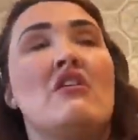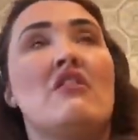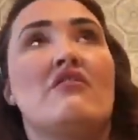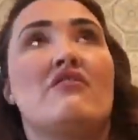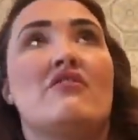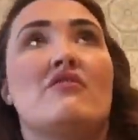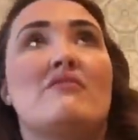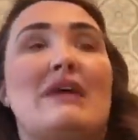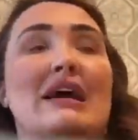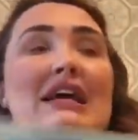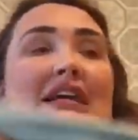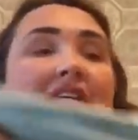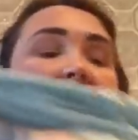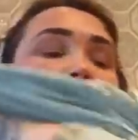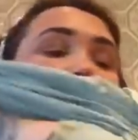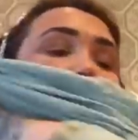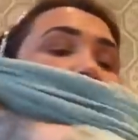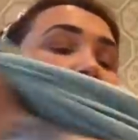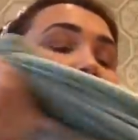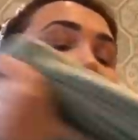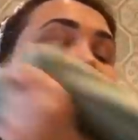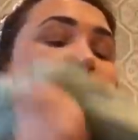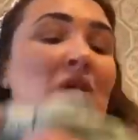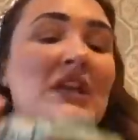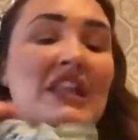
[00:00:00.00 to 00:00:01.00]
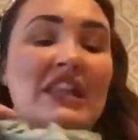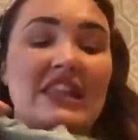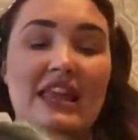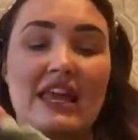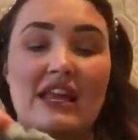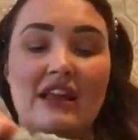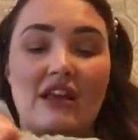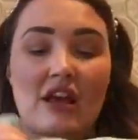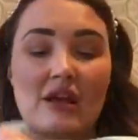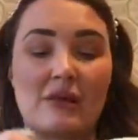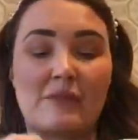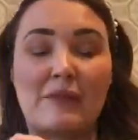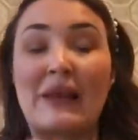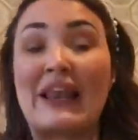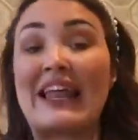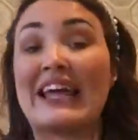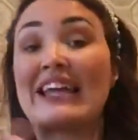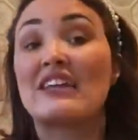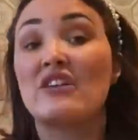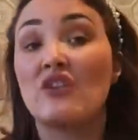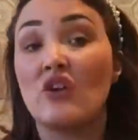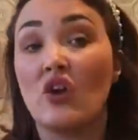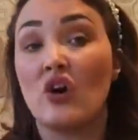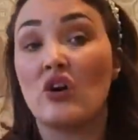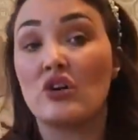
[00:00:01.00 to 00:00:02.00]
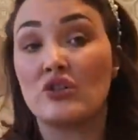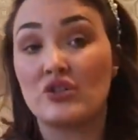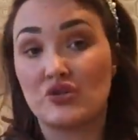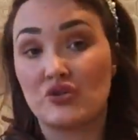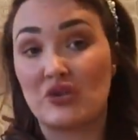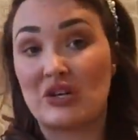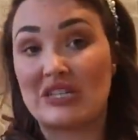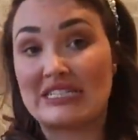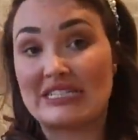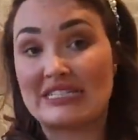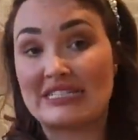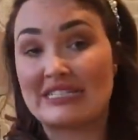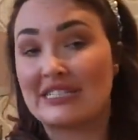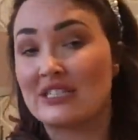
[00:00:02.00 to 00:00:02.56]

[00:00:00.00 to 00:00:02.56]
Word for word: from ASOS. It's one of their like plain cotton dresses.